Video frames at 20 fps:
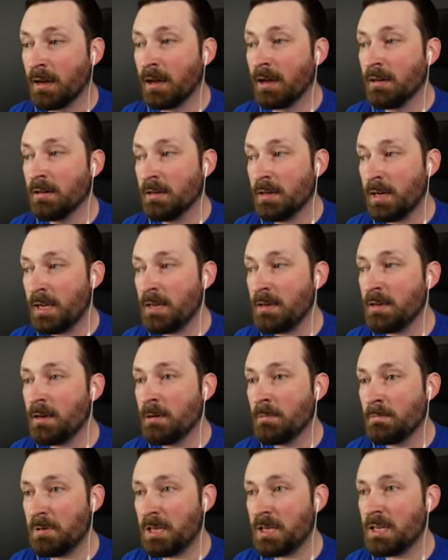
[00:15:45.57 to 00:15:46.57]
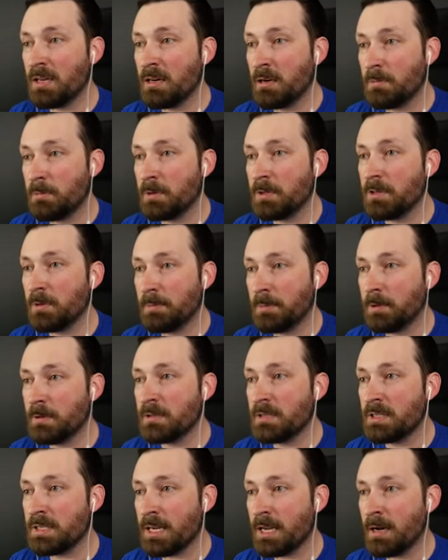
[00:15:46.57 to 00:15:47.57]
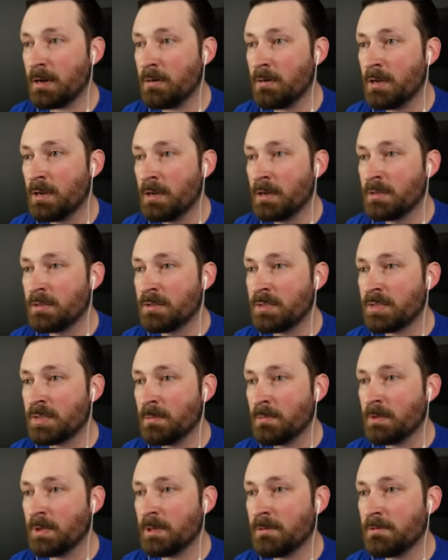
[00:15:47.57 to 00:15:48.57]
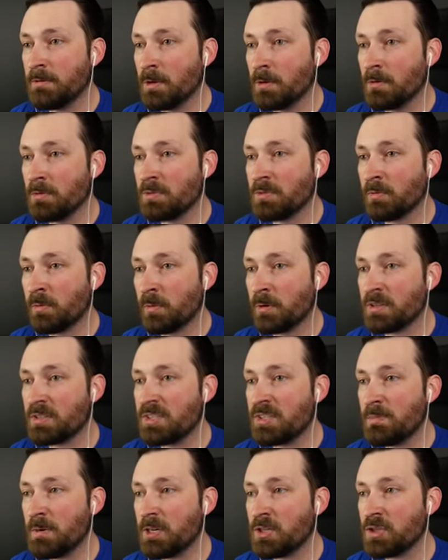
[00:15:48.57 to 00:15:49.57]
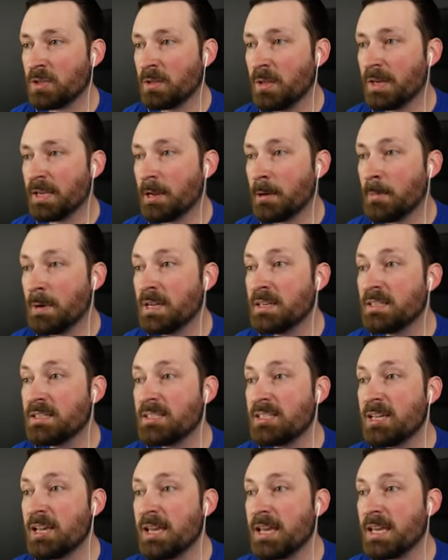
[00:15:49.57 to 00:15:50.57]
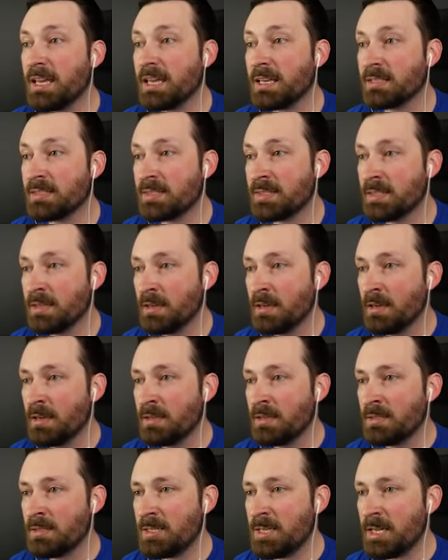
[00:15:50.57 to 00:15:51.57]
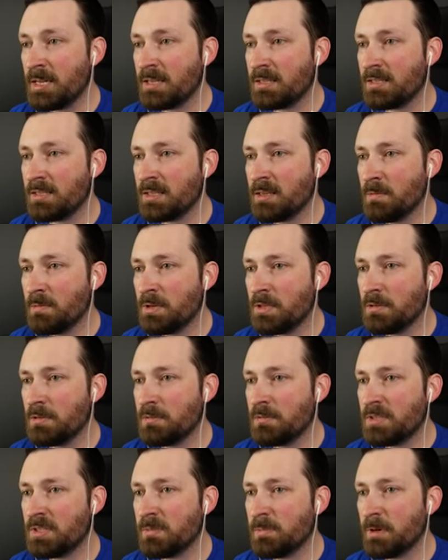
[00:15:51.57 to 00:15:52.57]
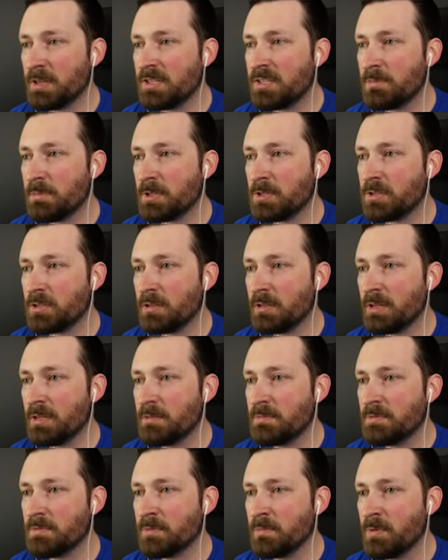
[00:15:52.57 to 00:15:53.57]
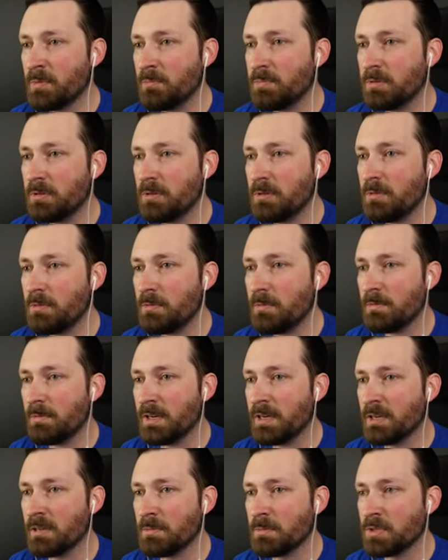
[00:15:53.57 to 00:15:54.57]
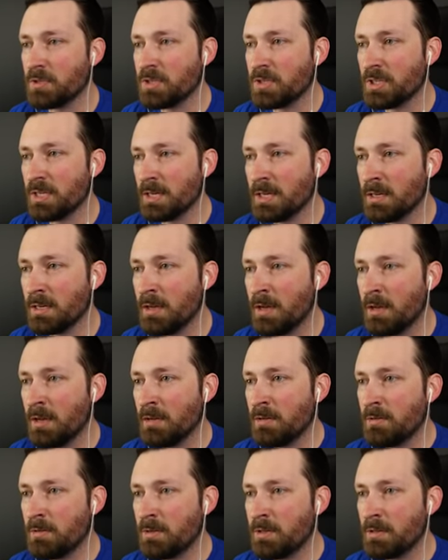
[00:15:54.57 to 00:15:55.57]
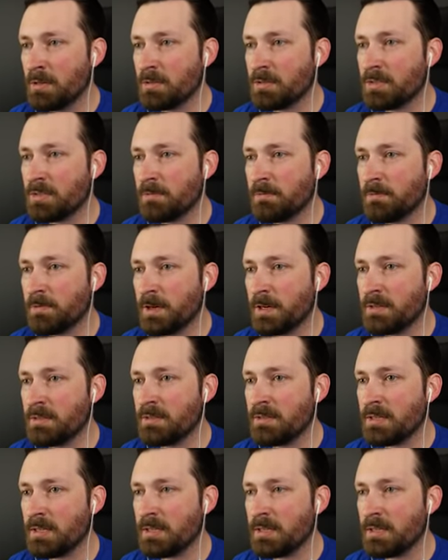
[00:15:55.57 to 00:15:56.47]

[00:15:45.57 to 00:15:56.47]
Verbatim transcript: All right, I'm picking up what you're putting down. Some life goals reward a special item, tickets. Tickets can be used to buy special items from the blue vending machine. You can also find these